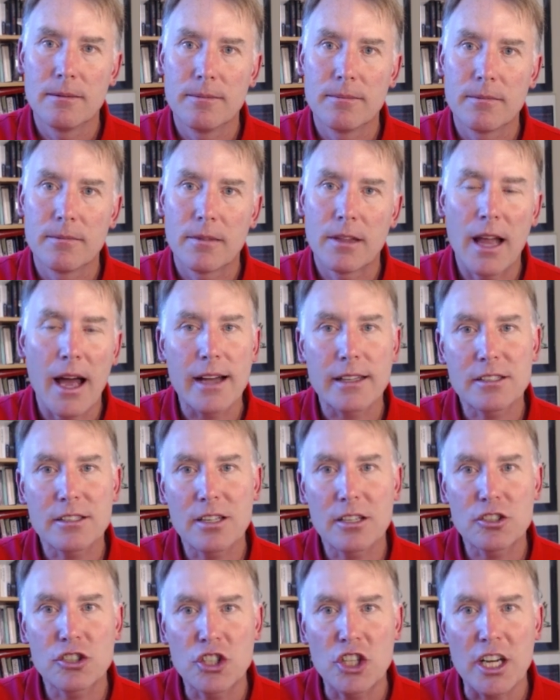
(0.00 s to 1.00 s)
Lots
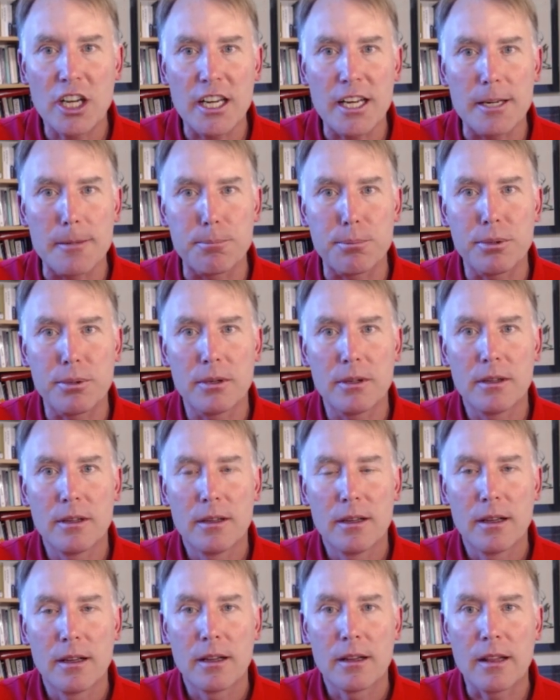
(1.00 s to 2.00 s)
of sheep.
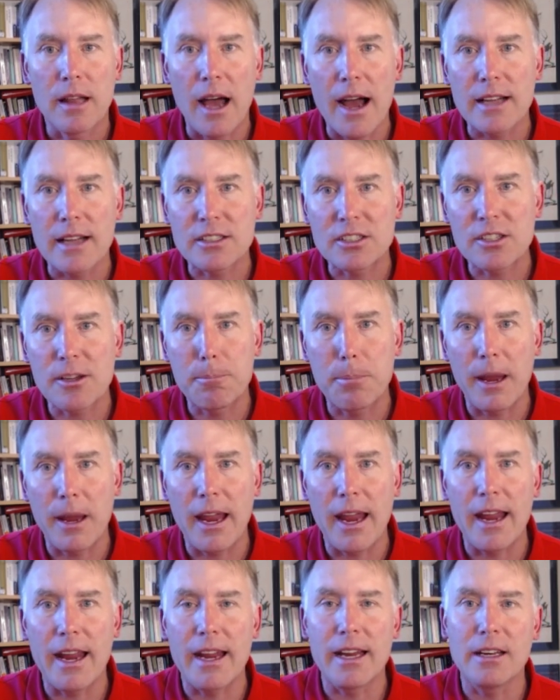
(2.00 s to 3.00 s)
Lots of
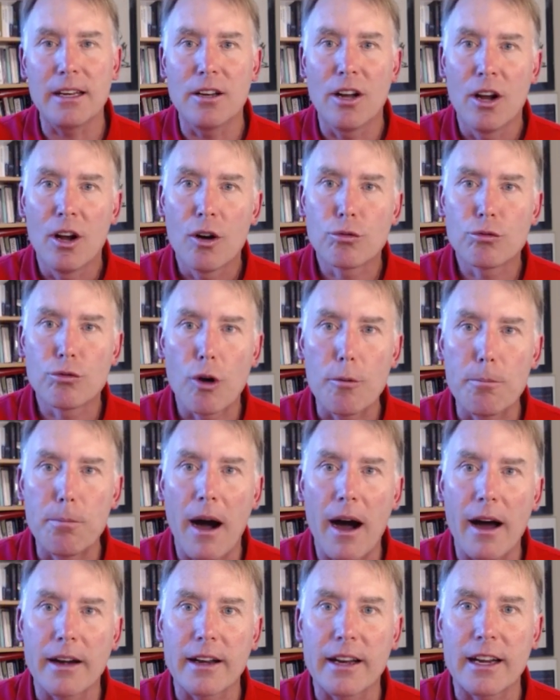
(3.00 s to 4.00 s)
paid
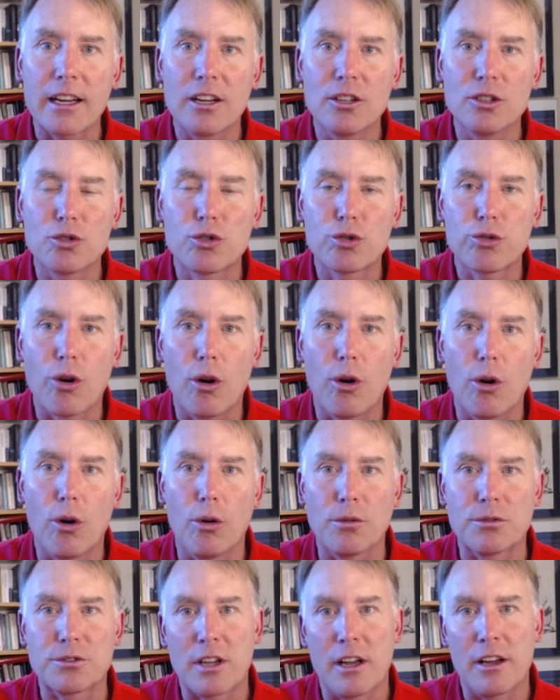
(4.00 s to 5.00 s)
robotic
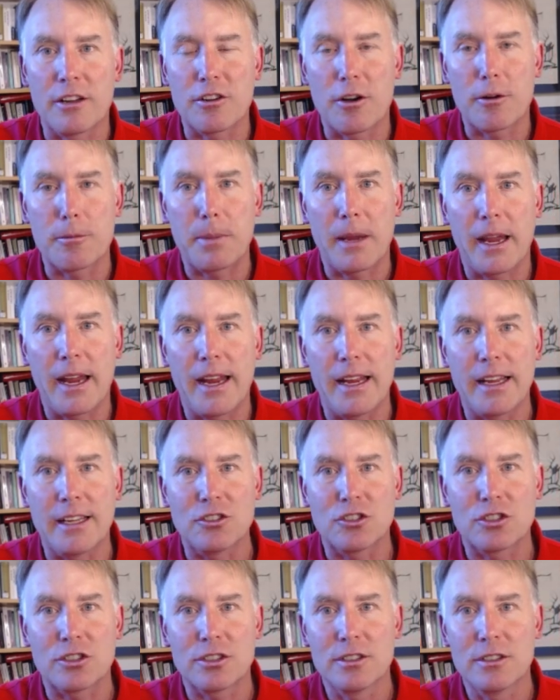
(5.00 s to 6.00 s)
trolls on our
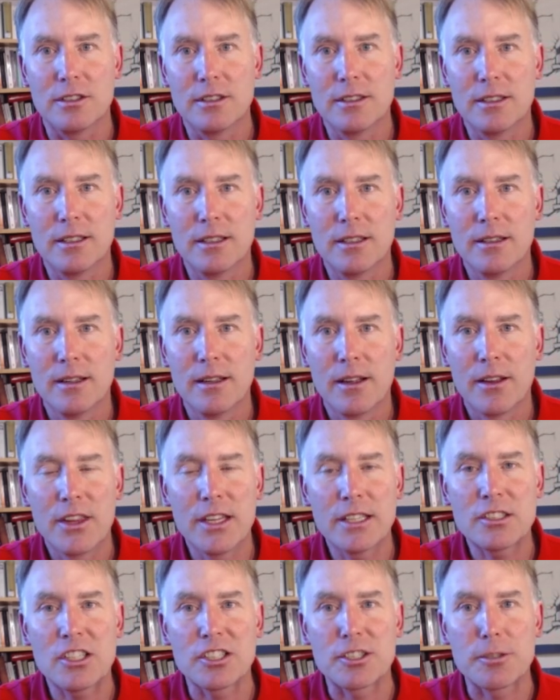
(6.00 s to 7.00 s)
page.
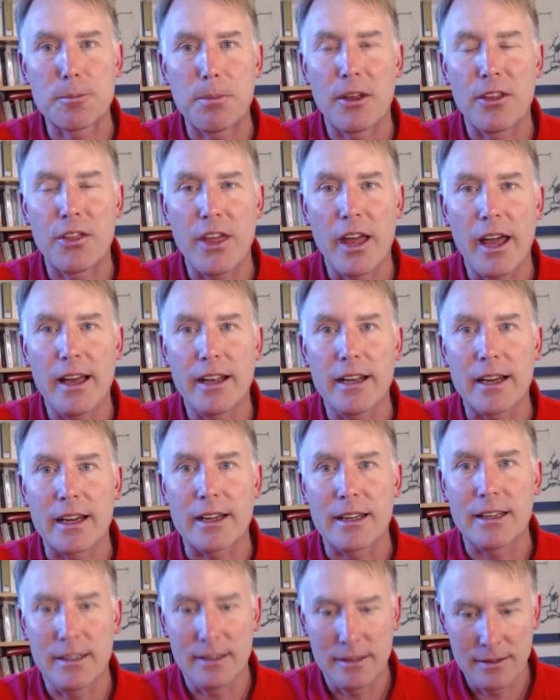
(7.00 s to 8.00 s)
This is
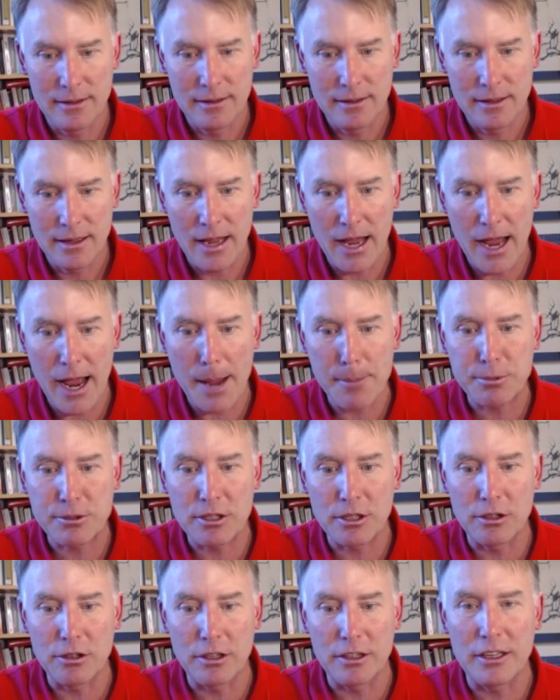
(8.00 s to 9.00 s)
pathetic.
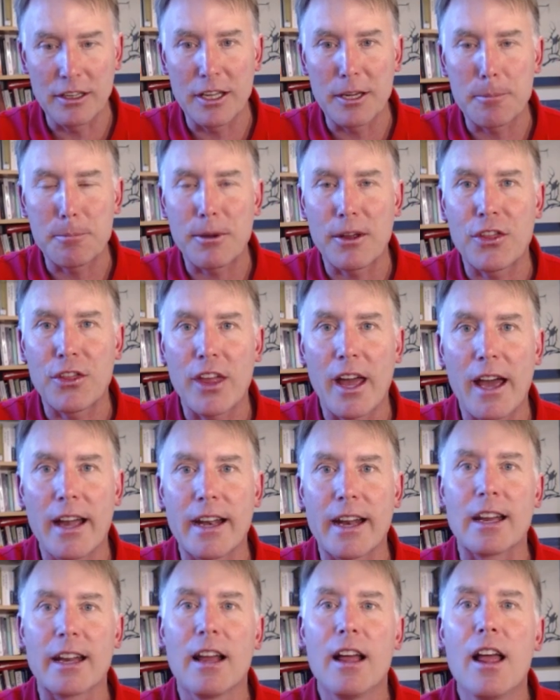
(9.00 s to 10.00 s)
Absolutely
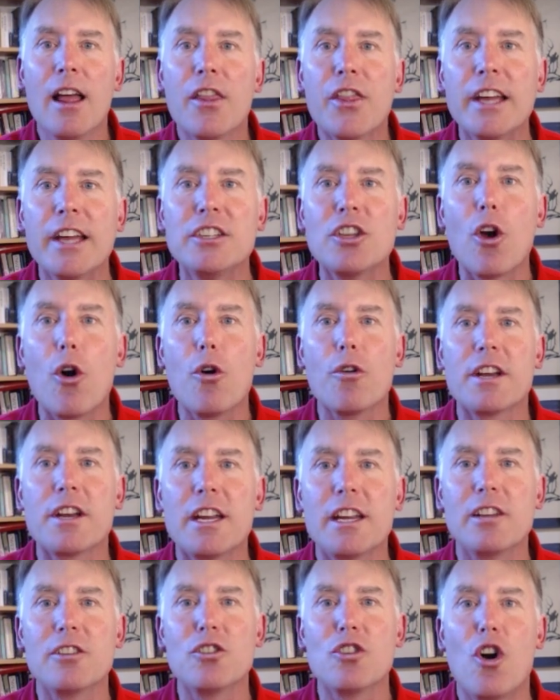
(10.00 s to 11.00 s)
pathetic. They don't
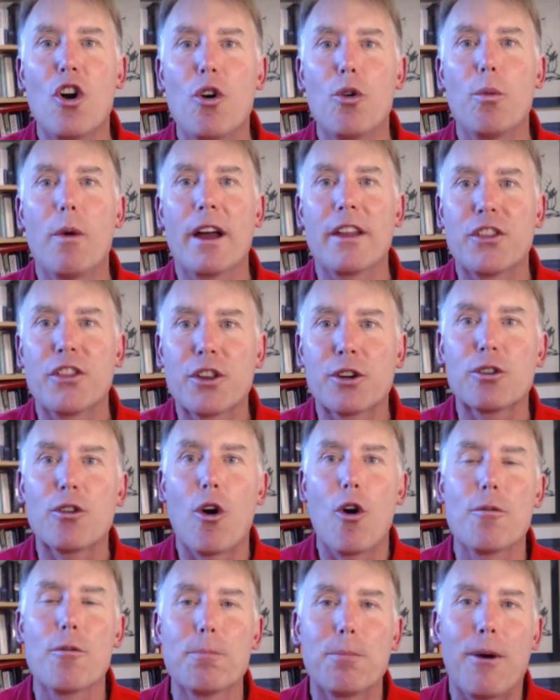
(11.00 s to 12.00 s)
even know what their
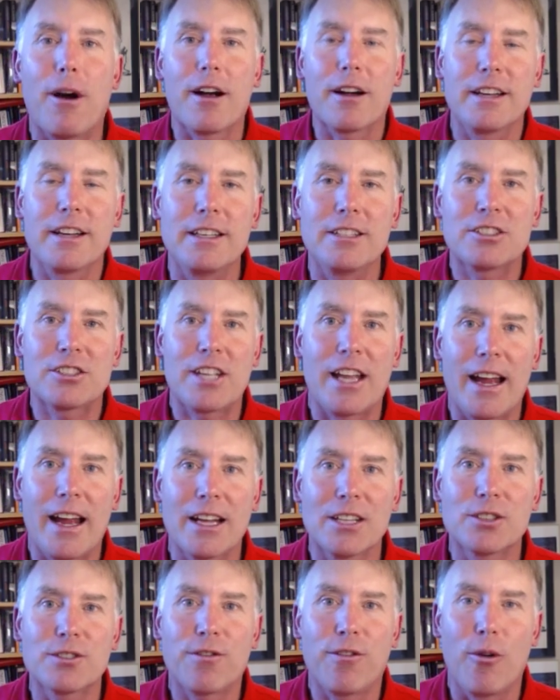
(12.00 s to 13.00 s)
own party
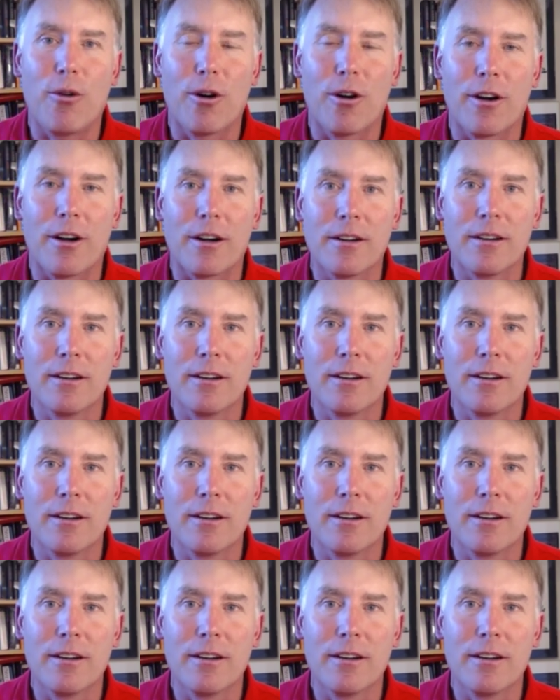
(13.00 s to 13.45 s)
stands for.